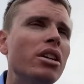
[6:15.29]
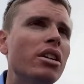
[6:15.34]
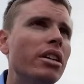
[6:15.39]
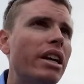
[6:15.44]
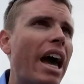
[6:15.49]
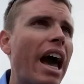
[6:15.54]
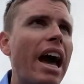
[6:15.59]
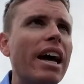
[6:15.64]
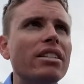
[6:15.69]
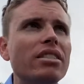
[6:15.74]

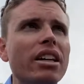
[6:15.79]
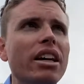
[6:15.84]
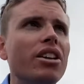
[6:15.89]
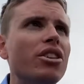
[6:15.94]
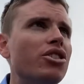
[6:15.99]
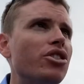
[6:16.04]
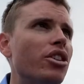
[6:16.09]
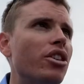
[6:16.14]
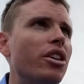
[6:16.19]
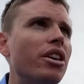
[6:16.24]
gas,
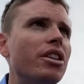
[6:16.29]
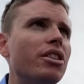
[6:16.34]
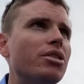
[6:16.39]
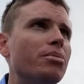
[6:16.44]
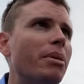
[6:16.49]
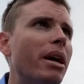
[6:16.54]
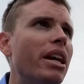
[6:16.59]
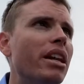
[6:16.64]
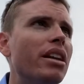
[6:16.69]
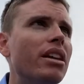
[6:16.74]
insurance,
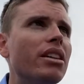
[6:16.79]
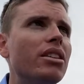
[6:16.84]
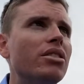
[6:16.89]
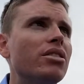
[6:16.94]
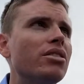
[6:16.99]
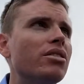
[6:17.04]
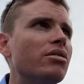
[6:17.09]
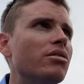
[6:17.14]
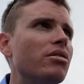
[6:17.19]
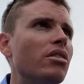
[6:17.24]
maintenance,
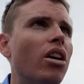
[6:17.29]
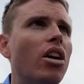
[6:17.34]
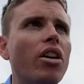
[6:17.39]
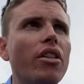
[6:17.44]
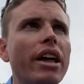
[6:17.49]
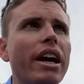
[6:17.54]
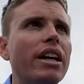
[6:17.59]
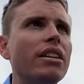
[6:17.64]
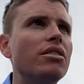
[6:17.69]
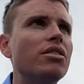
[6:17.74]
all
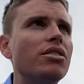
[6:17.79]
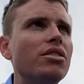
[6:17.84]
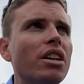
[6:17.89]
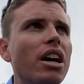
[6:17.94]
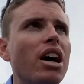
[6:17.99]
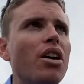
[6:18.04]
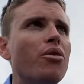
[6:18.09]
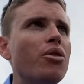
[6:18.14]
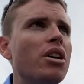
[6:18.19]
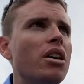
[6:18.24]
that
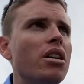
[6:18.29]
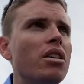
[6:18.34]
stuff.